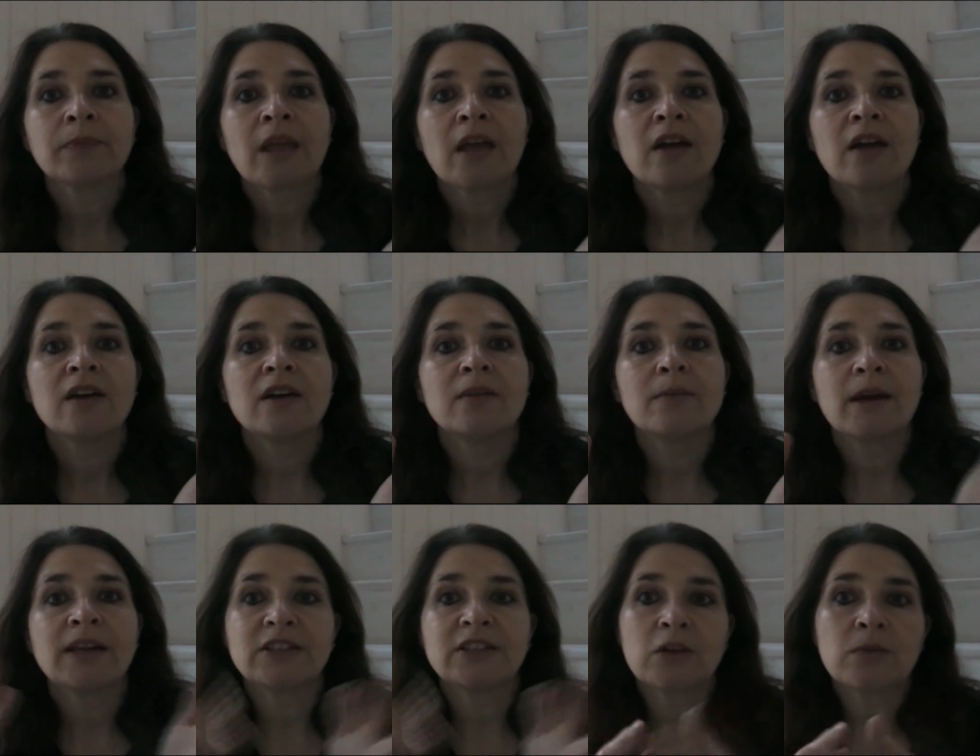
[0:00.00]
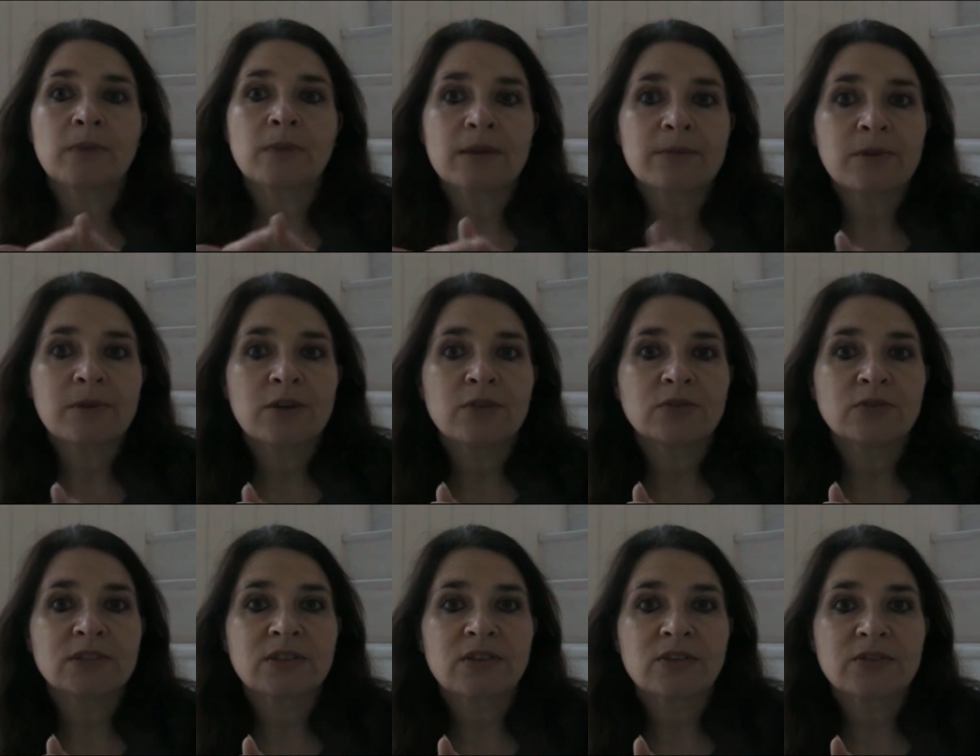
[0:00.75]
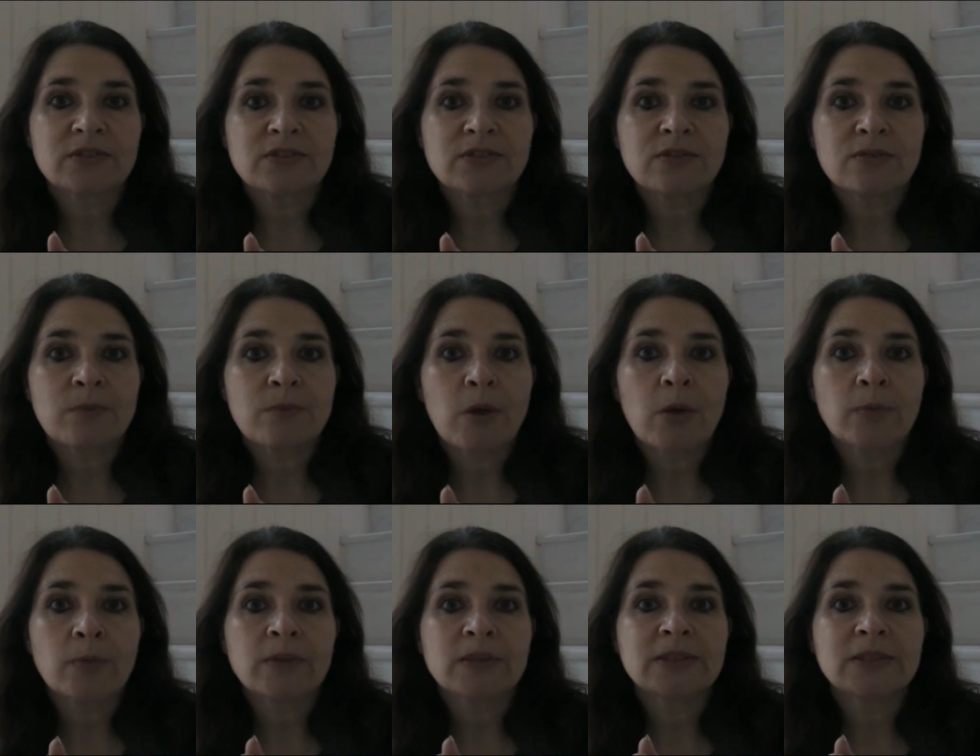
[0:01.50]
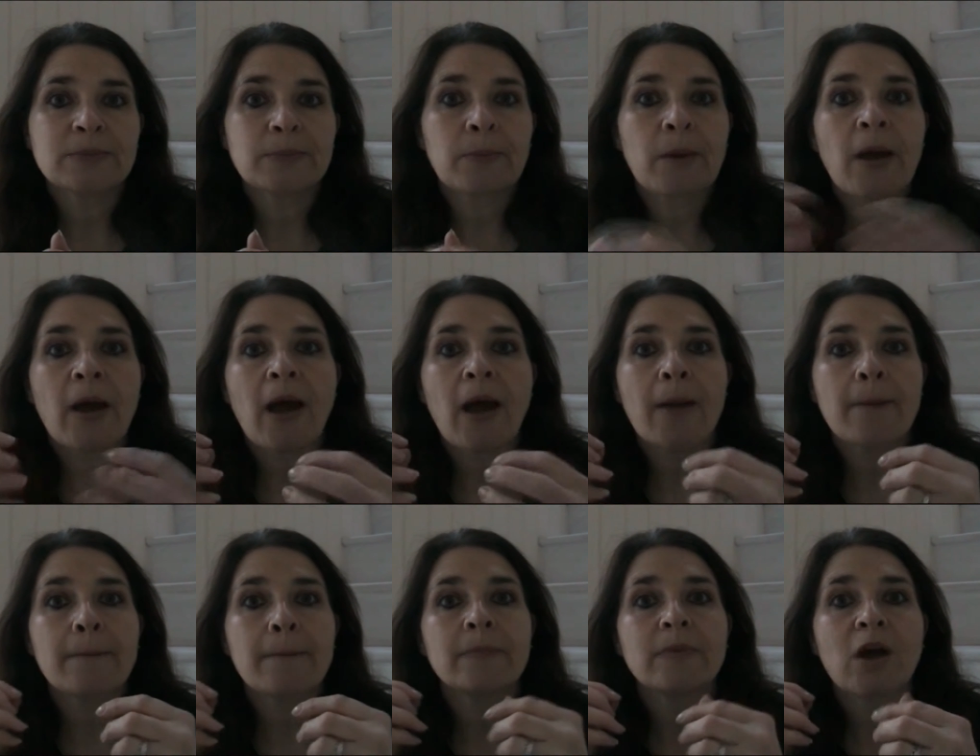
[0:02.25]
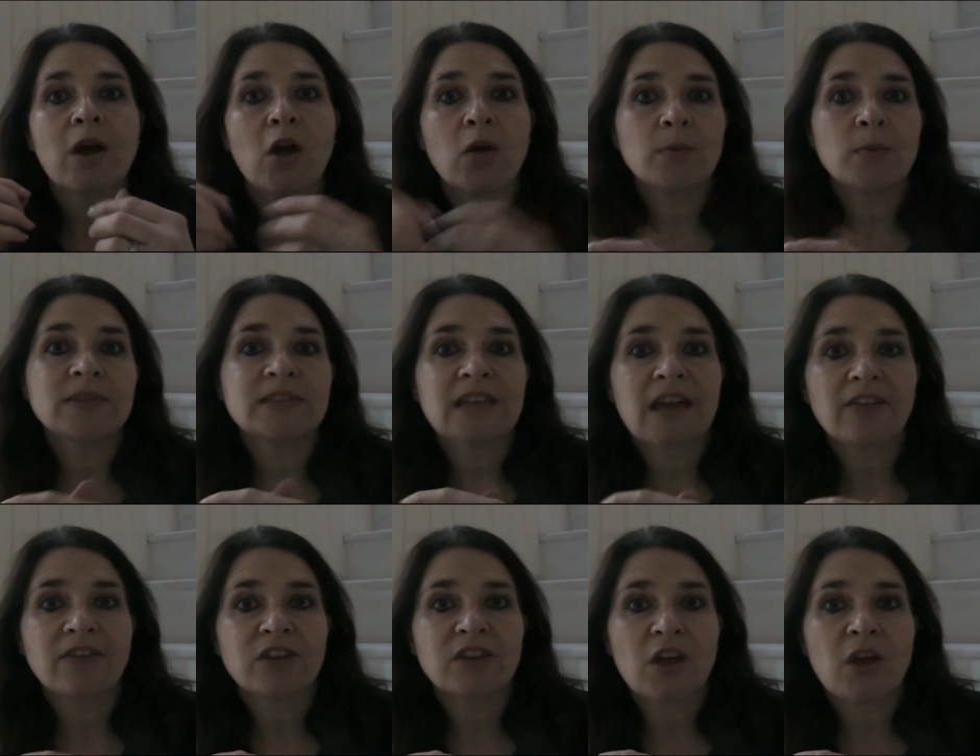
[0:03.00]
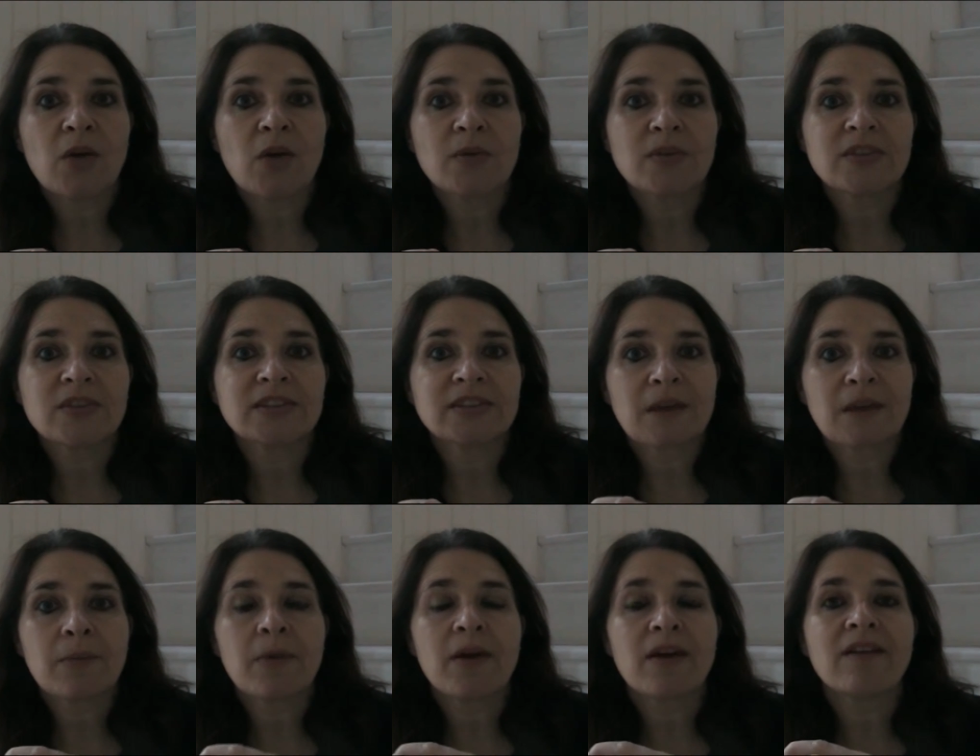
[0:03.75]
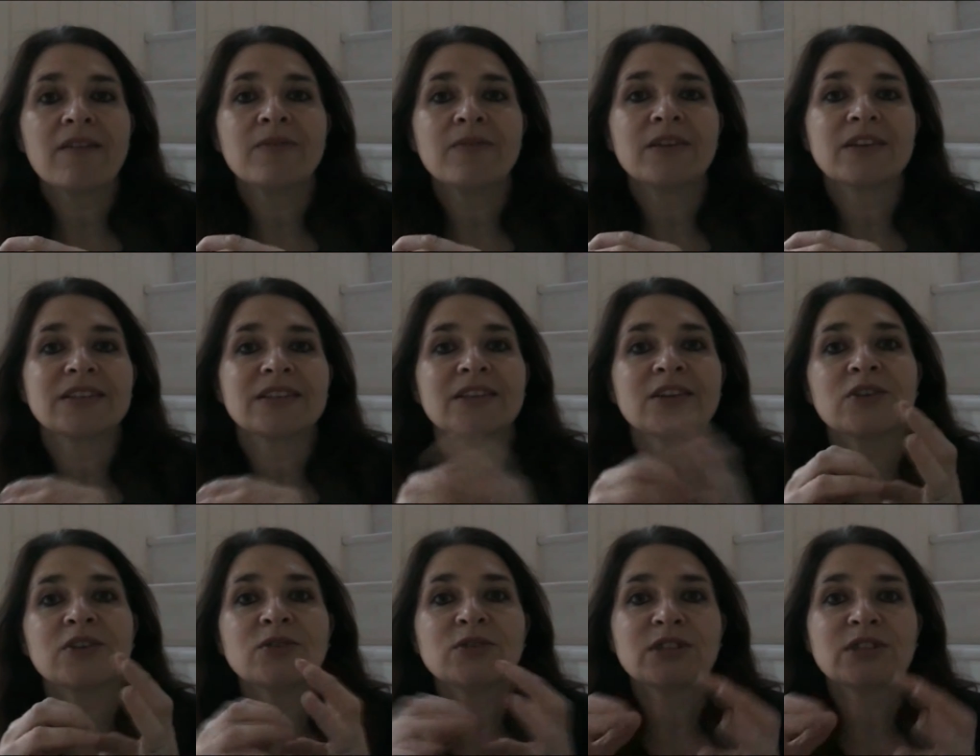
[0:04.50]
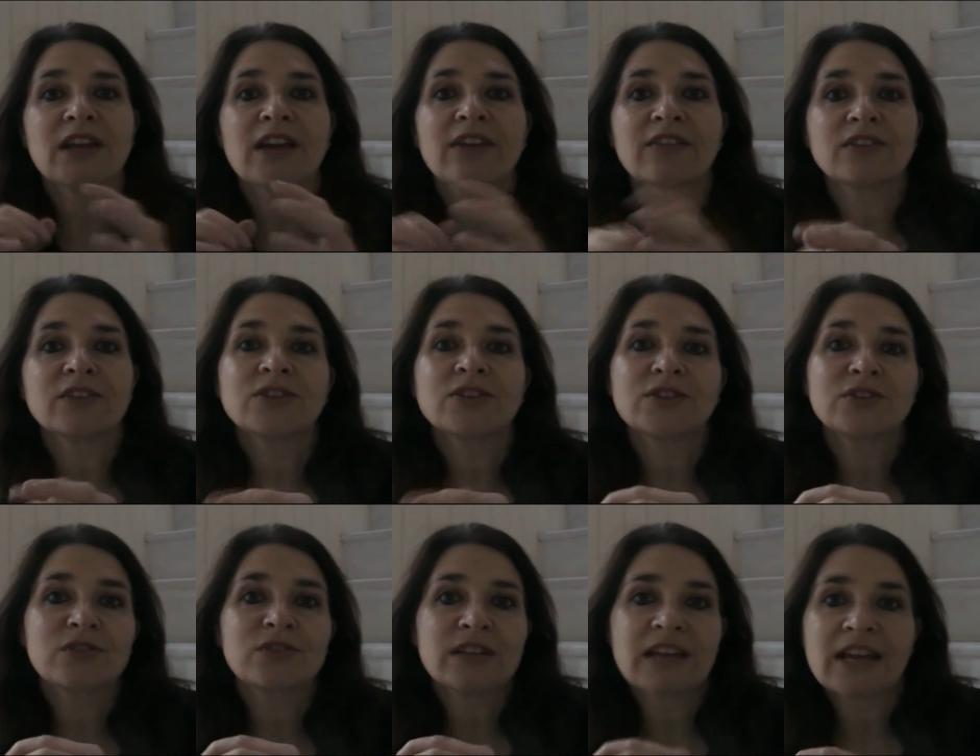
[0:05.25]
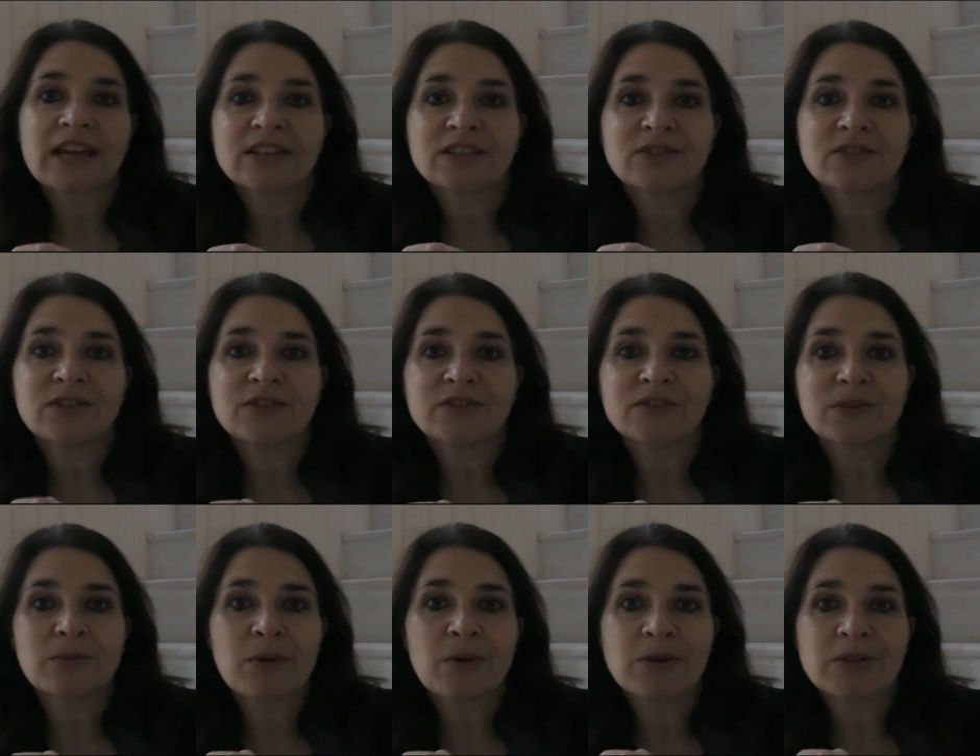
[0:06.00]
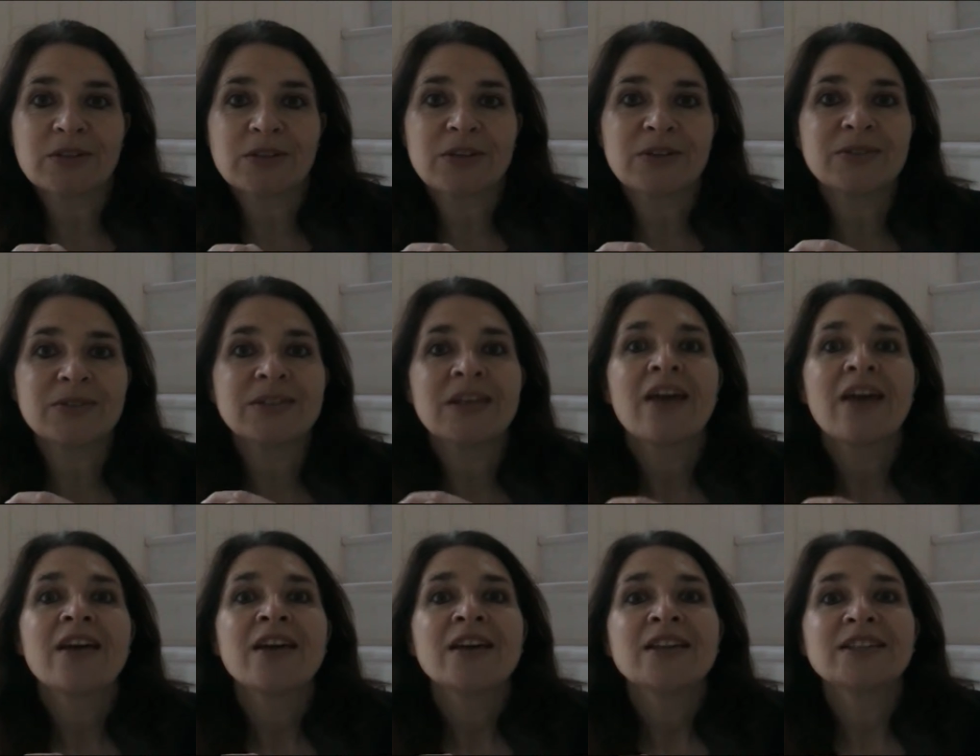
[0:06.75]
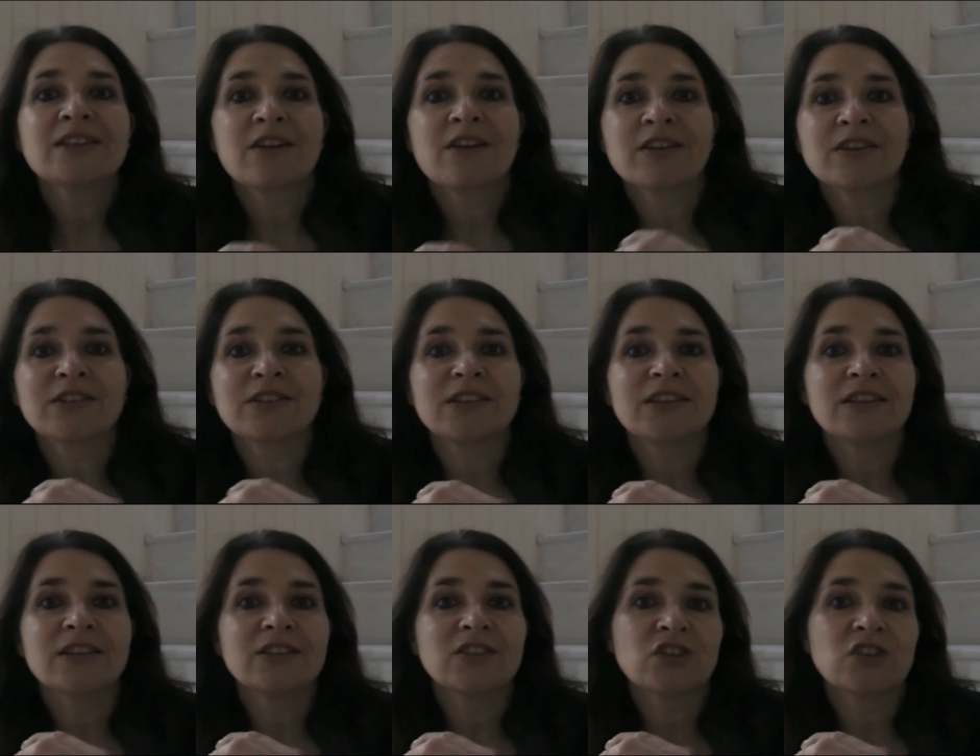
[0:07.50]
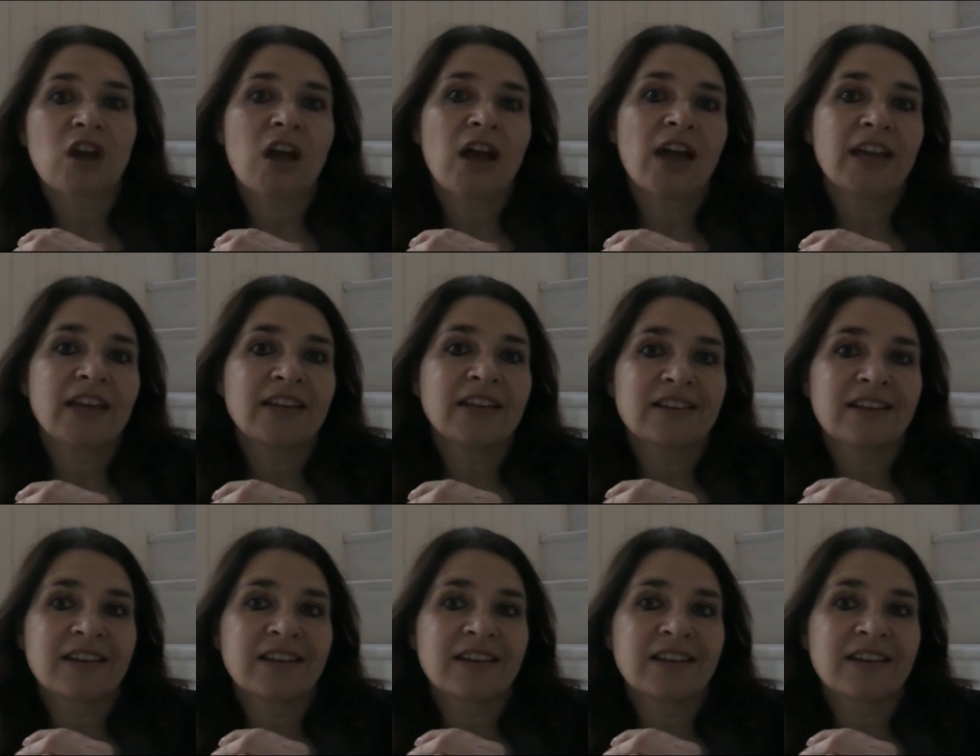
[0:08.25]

I don't make my own salsa at the moment, but I'm hoping to have a go in the summer because I usually have a good greenhouse full of tomatoes, so I'm going to try